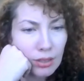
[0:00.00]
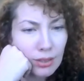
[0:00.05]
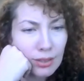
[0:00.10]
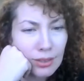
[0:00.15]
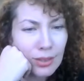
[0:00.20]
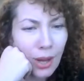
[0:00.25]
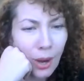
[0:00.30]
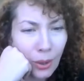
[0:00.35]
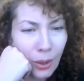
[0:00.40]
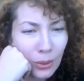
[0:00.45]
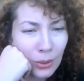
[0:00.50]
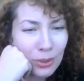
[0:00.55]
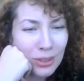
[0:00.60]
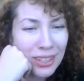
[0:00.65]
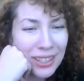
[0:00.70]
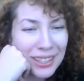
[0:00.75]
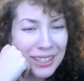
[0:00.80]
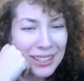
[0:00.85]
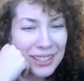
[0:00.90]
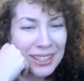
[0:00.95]
No,
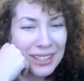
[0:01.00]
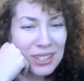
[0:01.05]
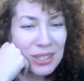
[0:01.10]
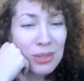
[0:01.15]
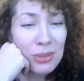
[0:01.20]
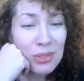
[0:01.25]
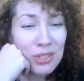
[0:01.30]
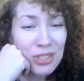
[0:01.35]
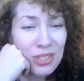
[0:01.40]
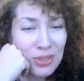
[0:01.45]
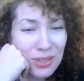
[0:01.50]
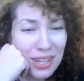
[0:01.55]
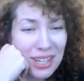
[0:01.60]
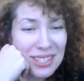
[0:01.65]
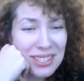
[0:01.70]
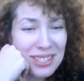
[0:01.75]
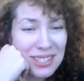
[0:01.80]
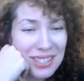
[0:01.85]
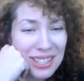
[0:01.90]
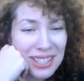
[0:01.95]
you
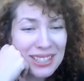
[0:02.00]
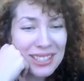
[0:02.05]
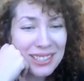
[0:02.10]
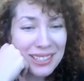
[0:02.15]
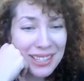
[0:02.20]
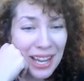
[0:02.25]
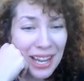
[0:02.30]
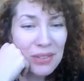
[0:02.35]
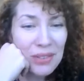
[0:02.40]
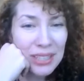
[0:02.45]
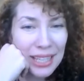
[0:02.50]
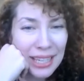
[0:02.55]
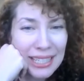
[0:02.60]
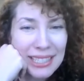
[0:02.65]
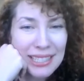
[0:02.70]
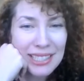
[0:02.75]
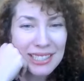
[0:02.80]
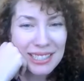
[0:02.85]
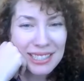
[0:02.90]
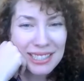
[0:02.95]
trust in the
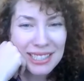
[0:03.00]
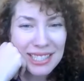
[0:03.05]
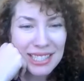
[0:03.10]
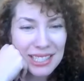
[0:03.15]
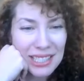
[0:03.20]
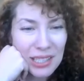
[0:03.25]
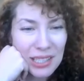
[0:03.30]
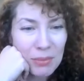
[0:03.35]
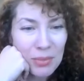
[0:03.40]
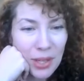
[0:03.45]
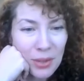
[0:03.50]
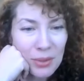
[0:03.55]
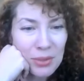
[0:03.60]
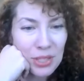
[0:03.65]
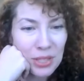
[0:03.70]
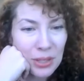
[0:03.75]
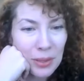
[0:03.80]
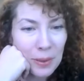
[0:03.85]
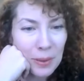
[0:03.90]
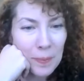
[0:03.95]
navigation system,
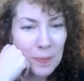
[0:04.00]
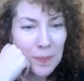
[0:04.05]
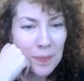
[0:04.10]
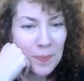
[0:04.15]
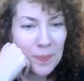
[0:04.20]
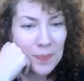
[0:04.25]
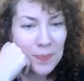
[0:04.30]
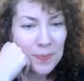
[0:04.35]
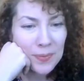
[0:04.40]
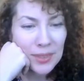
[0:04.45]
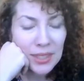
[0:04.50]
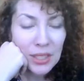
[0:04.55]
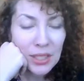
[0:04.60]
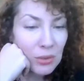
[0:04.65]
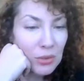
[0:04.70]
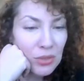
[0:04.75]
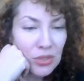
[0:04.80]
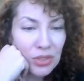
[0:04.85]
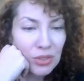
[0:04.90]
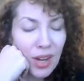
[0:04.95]
don't you?
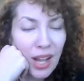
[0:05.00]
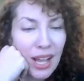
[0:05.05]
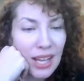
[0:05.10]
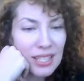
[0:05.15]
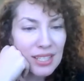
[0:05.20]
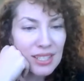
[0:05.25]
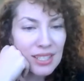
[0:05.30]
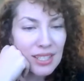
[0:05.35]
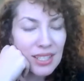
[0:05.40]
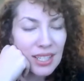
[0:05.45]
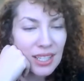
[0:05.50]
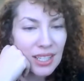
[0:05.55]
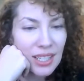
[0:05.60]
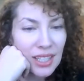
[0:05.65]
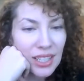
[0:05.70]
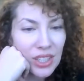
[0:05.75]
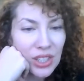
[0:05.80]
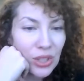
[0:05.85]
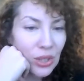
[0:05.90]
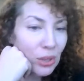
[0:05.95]
You trust.
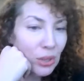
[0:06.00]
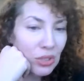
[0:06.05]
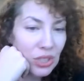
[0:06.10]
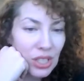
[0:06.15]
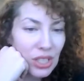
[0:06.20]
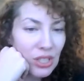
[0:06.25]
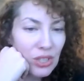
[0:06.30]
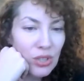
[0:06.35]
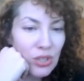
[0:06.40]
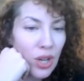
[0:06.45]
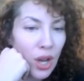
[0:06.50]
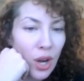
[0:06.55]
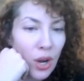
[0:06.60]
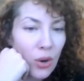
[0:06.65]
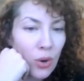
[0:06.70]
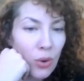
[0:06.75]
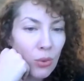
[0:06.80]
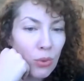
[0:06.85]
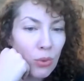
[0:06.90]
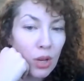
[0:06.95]
You just
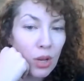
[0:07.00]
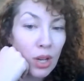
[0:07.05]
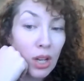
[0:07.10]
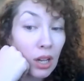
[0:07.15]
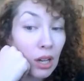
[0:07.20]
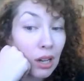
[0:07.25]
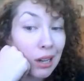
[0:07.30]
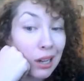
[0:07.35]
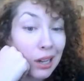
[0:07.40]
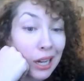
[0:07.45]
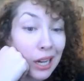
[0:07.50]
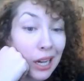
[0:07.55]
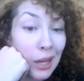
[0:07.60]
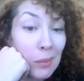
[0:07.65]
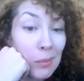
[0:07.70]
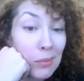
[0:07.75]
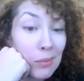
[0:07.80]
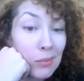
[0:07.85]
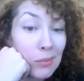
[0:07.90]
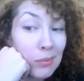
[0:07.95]
know
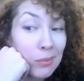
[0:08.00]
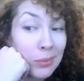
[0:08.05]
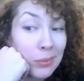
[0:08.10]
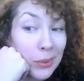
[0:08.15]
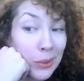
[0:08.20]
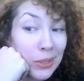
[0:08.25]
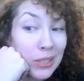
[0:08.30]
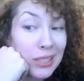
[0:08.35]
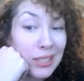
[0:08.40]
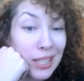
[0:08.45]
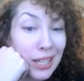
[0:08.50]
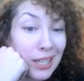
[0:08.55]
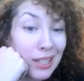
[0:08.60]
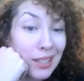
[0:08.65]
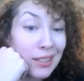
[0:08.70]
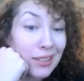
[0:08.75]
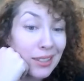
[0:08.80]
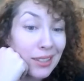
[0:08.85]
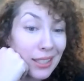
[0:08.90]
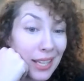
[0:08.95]
I'm going to
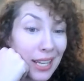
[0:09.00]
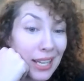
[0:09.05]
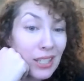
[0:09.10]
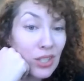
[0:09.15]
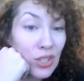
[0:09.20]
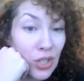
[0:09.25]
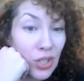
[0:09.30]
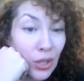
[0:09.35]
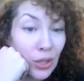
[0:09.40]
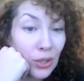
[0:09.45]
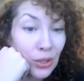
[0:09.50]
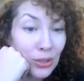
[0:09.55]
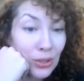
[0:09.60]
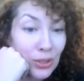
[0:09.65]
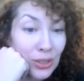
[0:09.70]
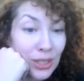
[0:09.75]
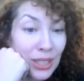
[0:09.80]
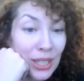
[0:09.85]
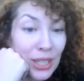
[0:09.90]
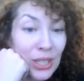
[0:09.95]
take the next
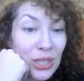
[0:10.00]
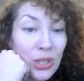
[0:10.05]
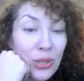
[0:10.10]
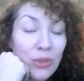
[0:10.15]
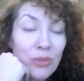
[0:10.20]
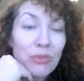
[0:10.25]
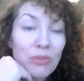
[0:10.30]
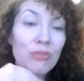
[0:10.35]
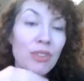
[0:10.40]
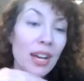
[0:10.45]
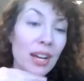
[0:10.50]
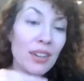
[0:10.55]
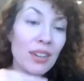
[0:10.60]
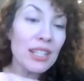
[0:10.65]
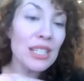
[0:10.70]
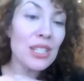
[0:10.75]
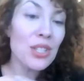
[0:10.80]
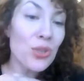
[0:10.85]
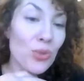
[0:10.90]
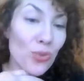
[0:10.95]
turn. You're
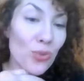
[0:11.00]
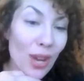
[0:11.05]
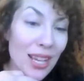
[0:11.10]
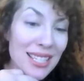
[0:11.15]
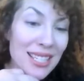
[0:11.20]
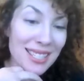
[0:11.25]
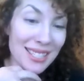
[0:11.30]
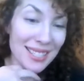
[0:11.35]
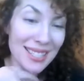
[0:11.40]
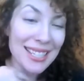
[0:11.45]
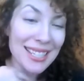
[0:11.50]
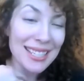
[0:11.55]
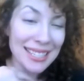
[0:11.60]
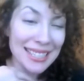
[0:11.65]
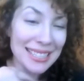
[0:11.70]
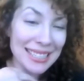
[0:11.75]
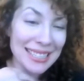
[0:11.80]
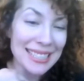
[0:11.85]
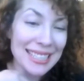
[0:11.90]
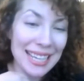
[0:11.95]
very
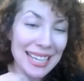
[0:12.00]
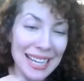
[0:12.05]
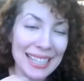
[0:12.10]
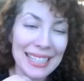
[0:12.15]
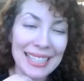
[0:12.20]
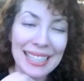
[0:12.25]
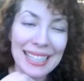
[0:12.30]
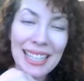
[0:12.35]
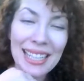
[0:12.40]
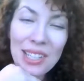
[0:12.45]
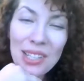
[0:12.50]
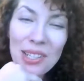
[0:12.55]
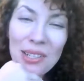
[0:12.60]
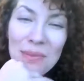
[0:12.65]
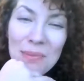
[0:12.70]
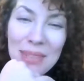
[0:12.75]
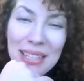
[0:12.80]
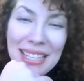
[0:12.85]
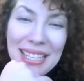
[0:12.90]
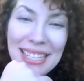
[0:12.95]
trusting. Hear
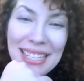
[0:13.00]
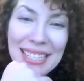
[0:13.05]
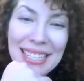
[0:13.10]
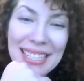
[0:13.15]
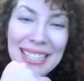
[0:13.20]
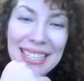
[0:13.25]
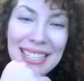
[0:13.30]
me.